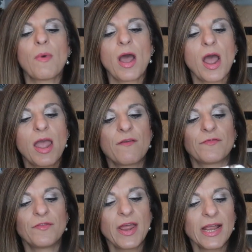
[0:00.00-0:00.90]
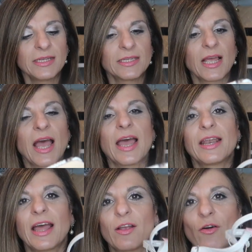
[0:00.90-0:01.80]
my friend,
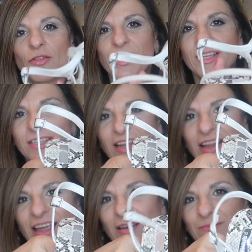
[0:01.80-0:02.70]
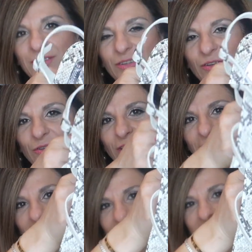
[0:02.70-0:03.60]
and I got these, and I
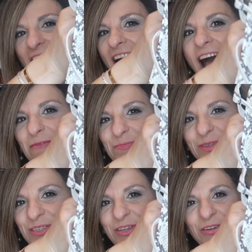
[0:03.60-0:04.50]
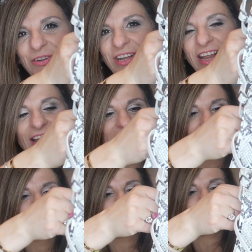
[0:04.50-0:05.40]
absolutely, absolutely
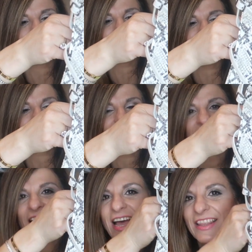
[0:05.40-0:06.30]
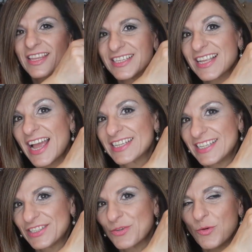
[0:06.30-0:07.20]
love these. And these I
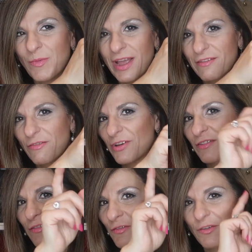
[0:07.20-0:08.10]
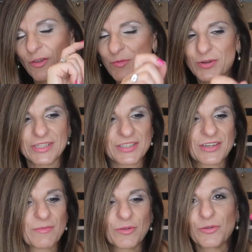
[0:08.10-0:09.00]
did go back for, and if you follow me on
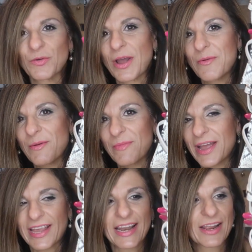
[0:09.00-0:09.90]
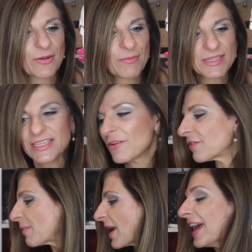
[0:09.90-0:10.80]
Instagram, you'll know I went back and I got
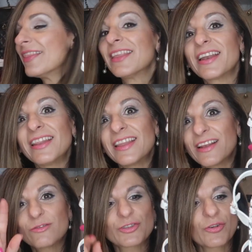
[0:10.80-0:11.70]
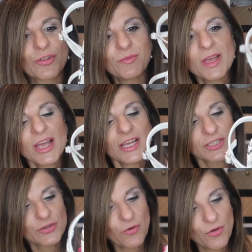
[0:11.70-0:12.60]
myself a pair, and then I'll show you them.
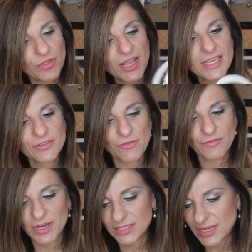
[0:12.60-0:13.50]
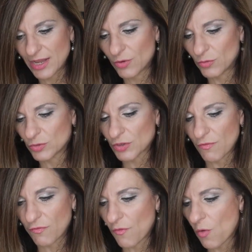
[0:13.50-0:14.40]
So these retailed
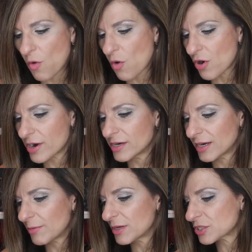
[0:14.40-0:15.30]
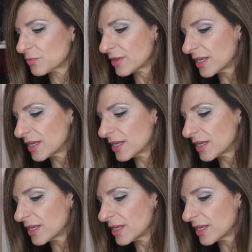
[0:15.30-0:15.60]
for, how much were